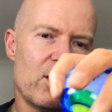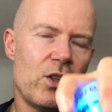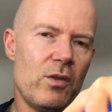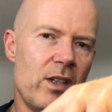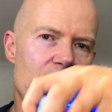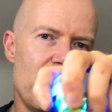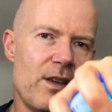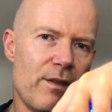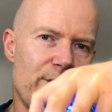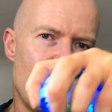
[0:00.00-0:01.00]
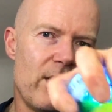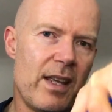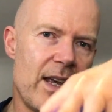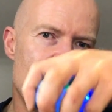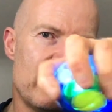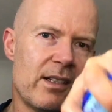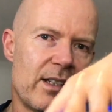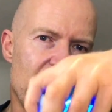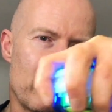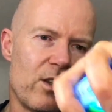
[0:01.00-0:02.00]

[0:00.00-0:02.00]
You need to be fully in sync.